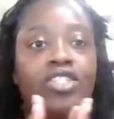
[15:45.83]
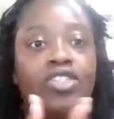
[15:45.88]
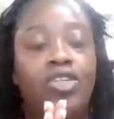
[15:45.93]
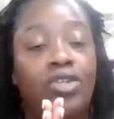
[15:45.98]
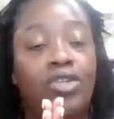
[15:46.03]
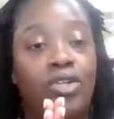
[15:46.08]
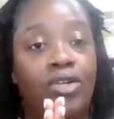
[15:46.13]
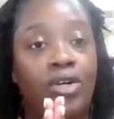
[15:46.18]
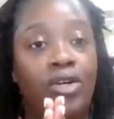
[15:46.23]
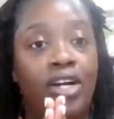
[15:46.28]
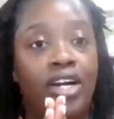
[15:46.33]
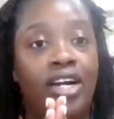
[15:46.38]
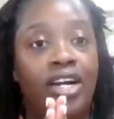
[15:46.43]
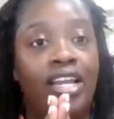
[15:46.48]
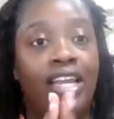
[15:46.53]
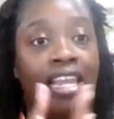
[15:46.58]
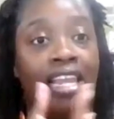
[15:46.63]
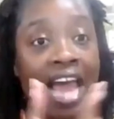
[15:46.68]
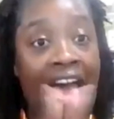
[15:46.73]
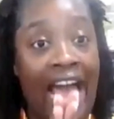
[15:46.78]

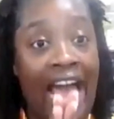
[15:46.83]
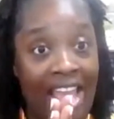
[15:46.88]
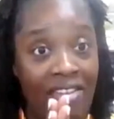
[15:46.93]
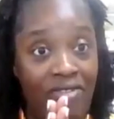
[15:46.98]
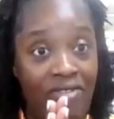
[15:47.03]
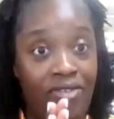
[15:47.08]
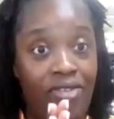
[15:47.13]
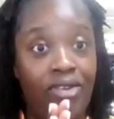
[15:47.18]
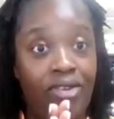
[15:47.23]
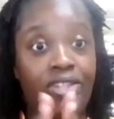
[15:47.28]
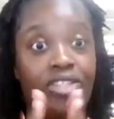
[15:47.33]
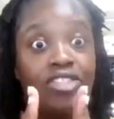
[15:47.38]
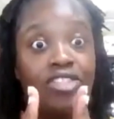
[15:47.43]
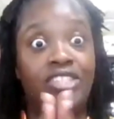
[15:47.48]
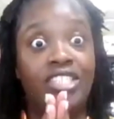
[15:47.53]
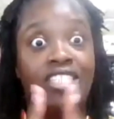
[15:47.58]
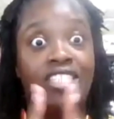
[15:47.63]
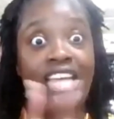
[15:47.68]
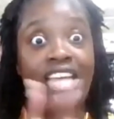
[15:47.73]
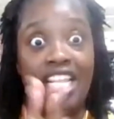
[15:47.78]
your life, your
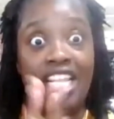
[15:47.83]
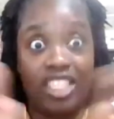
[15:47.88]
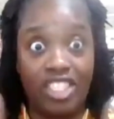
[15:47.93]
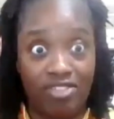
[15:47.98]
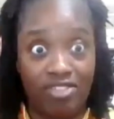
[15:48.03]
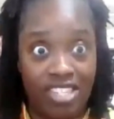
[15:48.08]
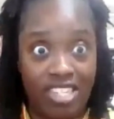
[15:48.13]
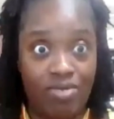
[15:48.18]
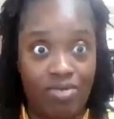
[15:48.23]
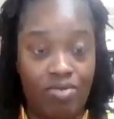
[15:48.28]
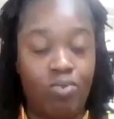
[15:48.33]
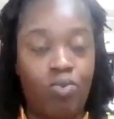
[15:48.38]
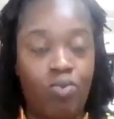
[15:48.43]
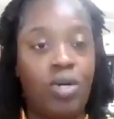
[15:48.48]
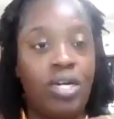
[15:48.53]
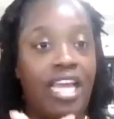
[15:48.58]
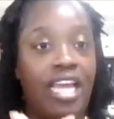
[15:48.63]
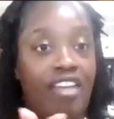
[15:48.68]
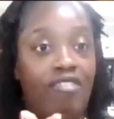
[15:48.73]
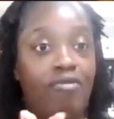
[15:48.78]
trajectory
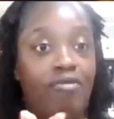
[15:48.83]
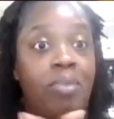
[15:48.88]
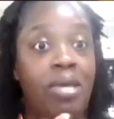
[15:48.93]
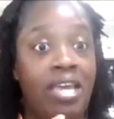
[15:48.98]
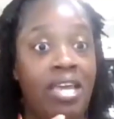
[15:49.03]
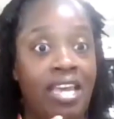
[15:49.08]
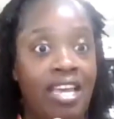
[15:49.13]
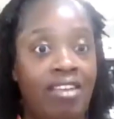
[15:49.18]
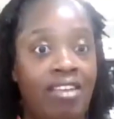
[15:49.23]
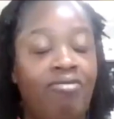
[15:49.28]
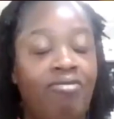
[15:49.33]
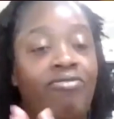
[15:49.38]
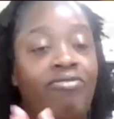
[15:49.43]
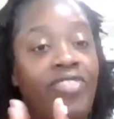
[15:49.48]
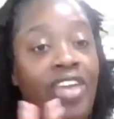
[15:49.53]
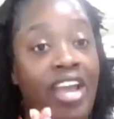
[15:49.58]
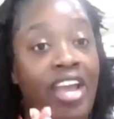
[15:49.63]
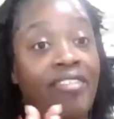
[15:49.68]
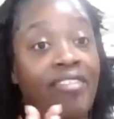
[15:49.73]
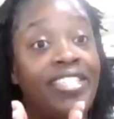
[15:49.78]
would have been
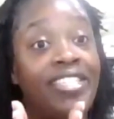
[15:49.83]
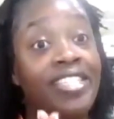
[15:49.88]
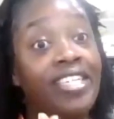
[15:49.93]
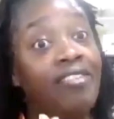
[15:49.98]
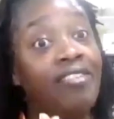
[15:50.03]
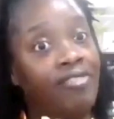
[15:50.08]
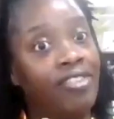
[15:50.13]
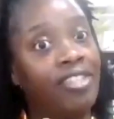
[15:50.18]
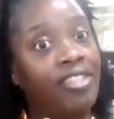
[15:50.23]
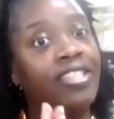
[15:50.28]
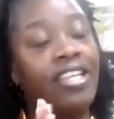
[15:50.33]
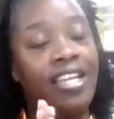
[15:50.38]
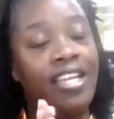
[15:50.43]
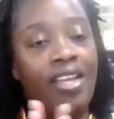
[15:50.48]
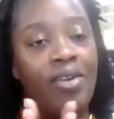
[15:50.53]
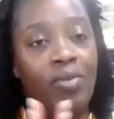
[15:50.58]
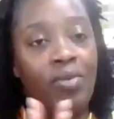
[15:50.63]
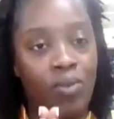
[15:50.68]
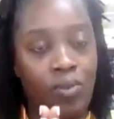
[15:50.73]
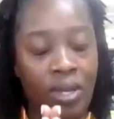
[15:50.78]
very different than
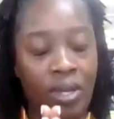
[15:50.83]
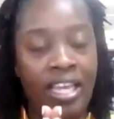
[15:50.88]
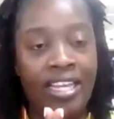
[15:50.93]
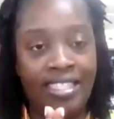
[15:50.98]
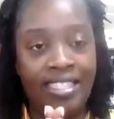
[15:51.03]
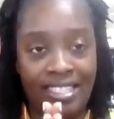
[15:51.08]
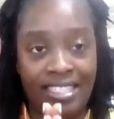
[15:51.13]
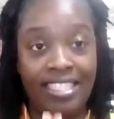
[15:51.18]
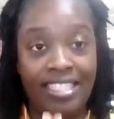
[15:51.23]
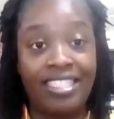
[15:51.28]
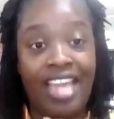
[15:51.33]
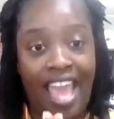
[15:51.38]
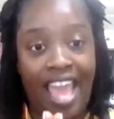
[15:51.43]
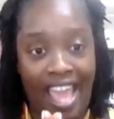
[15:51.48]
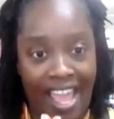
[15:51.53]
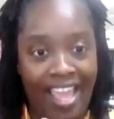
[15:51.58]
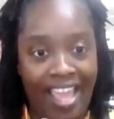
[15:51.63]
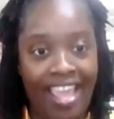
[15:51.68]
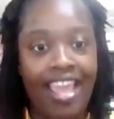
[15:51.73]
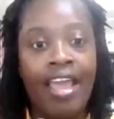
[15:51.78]
it is
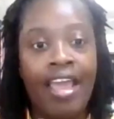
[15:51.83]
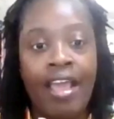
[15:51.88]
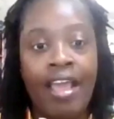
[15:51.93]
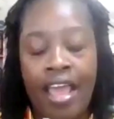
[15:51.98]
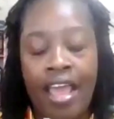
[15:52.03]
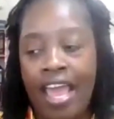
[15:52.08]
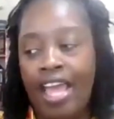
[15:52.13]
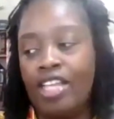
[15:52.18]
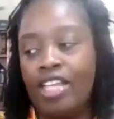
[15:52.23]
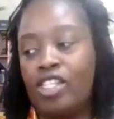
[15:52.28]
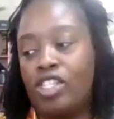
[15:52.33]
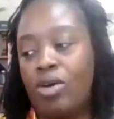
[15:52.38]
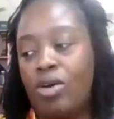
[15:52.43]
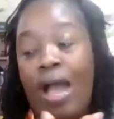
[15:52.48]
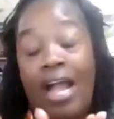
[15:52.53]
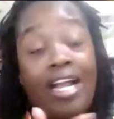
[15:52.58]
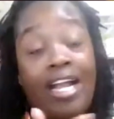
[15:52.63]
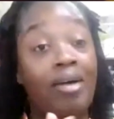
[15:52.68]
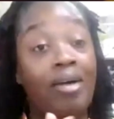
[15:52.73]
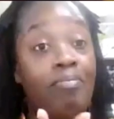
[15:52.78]
today. And
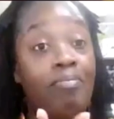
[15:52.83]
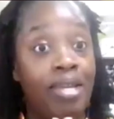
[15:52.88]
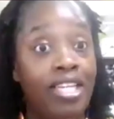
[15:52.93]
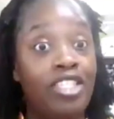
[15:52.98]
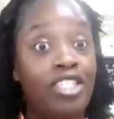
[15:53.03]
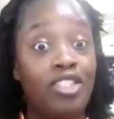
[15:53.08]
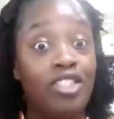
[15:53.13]
so I commend you